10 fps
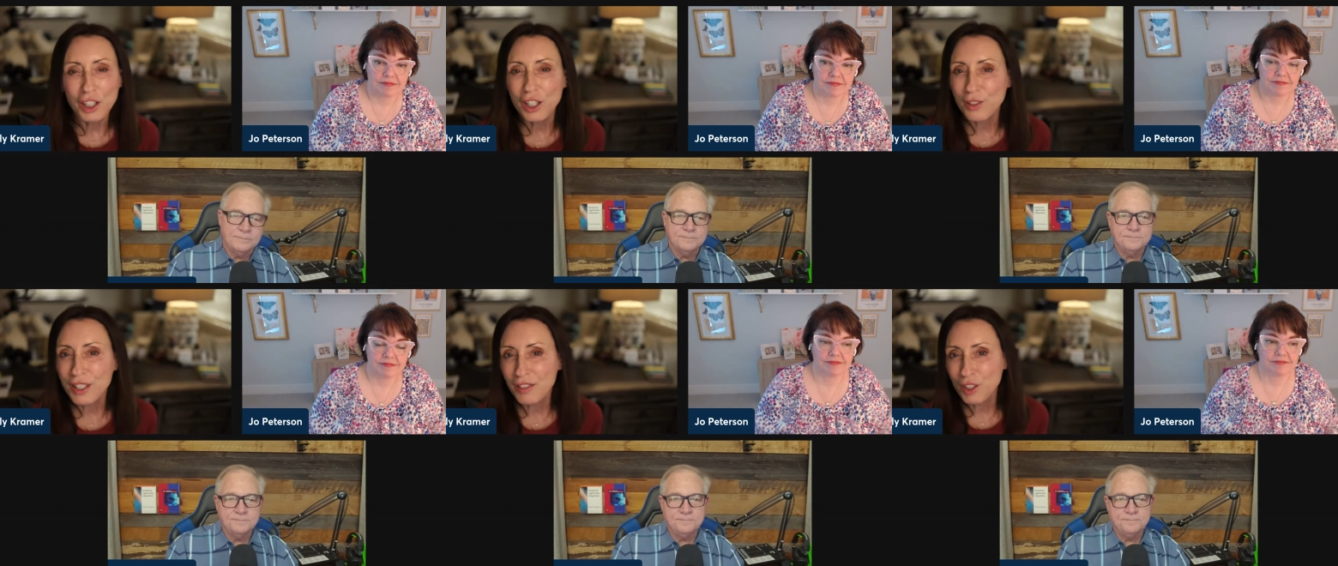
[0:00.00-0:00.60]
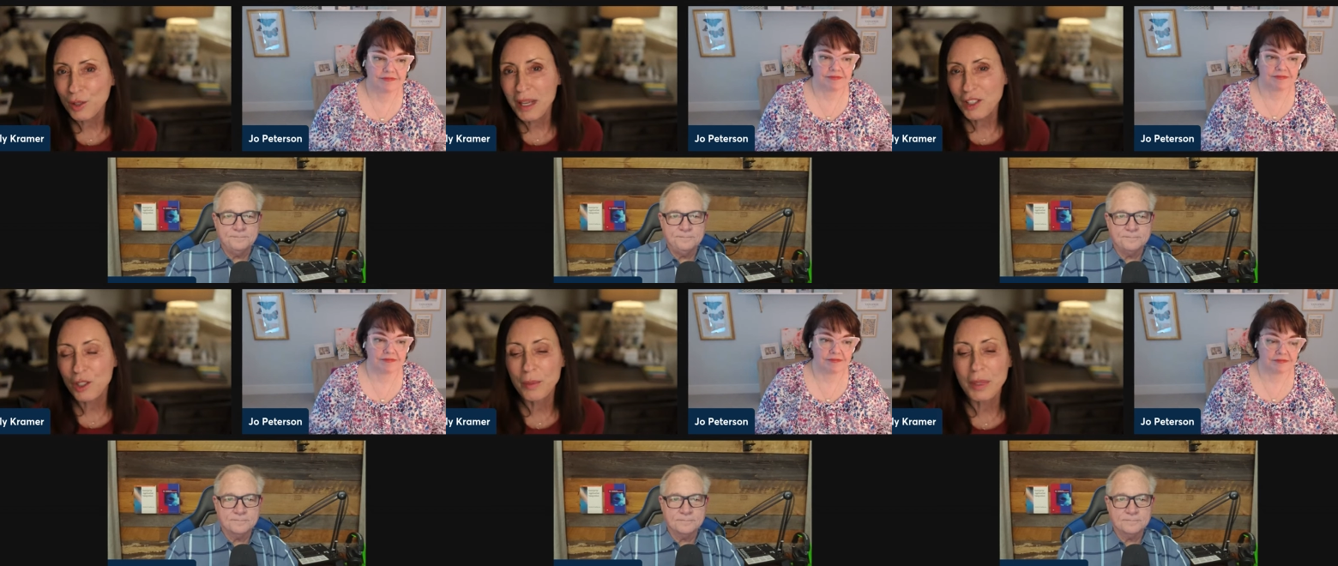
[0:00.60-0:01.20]
Speaker 1: You know, David, you
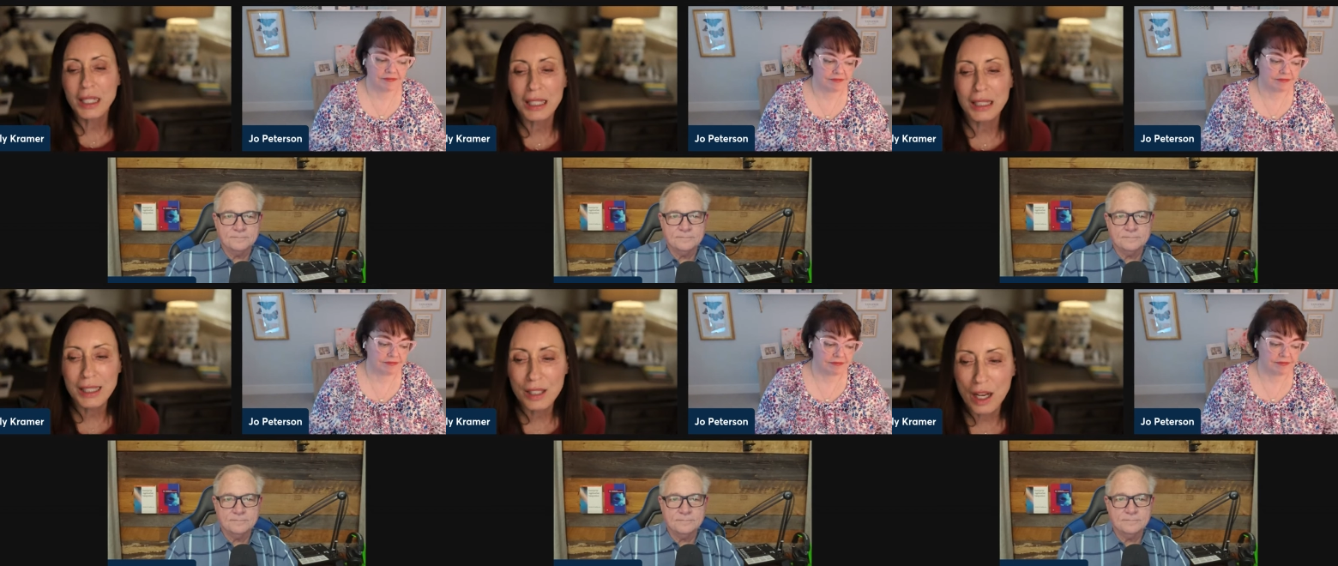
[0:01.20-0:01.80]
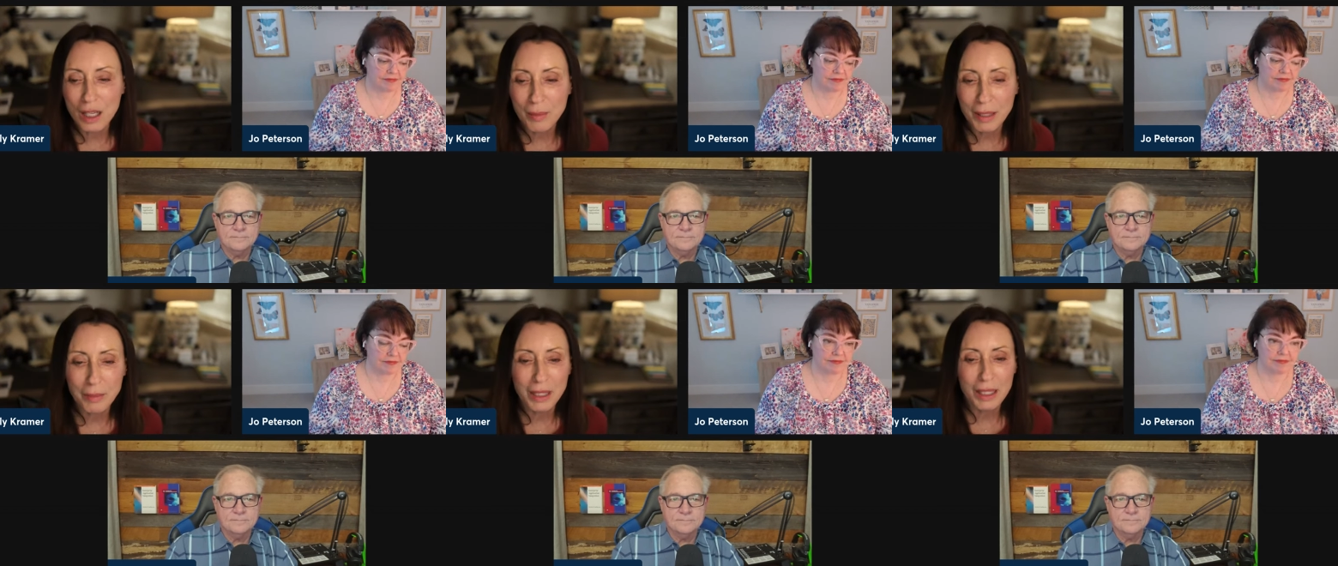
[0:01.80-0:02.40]
mentioned money. Let's talk
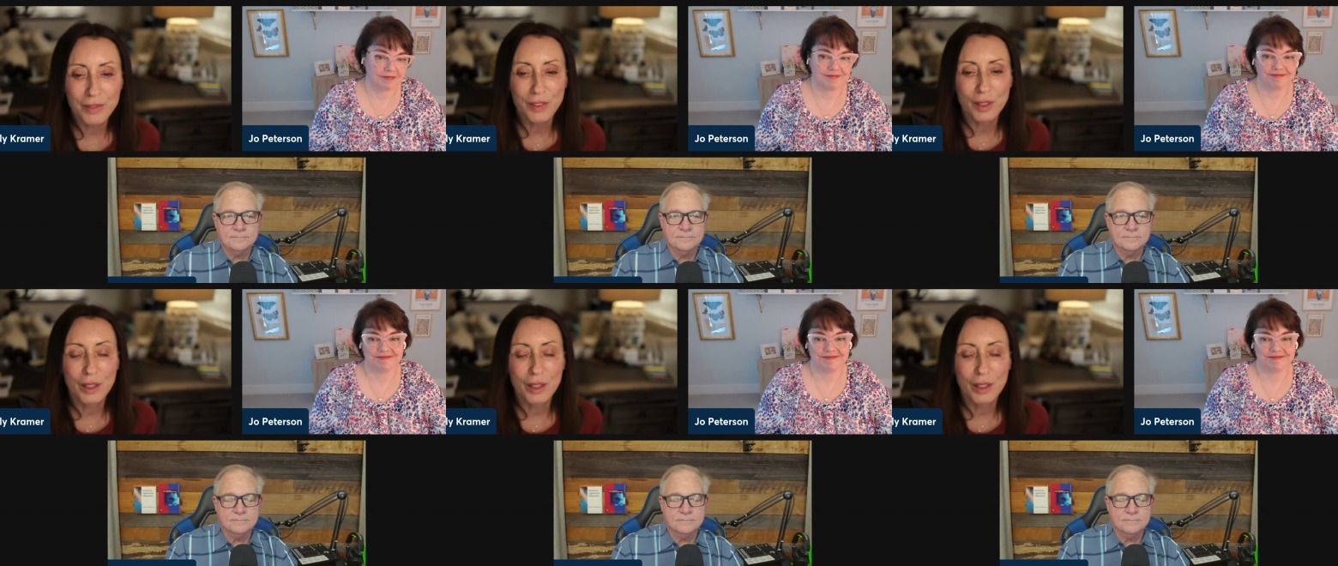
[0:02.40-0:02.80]
about money for